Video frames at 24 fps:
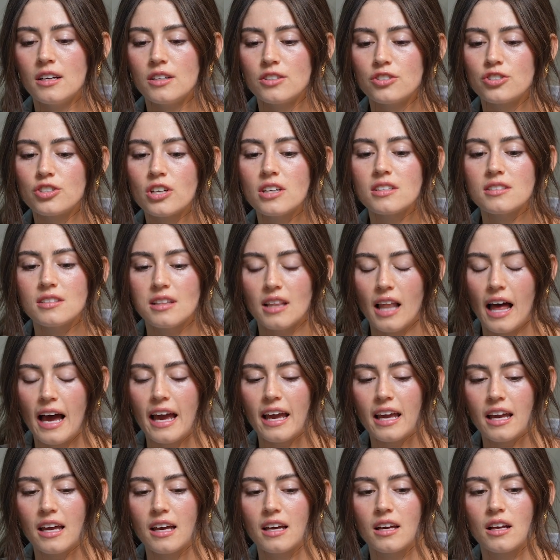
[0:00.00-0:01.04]
Just
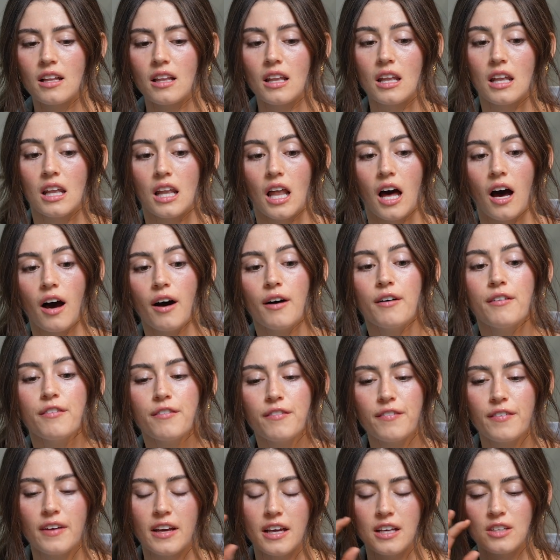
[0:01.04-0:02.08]
like
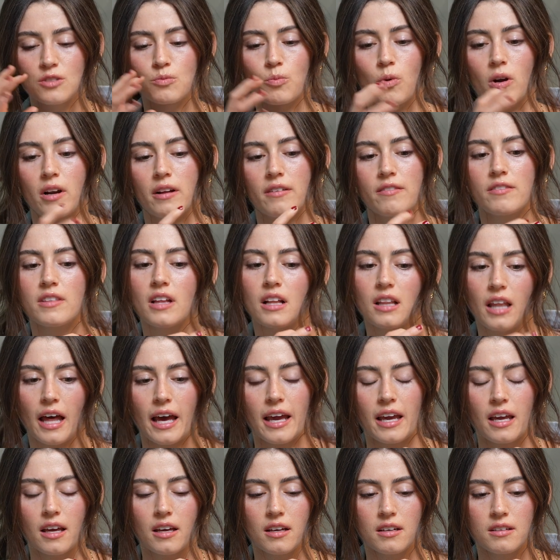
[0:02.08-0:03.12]
love is one of the,
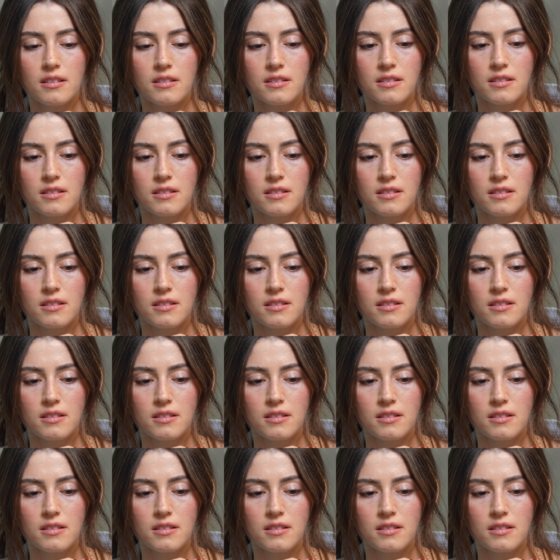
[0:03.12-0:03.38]
like,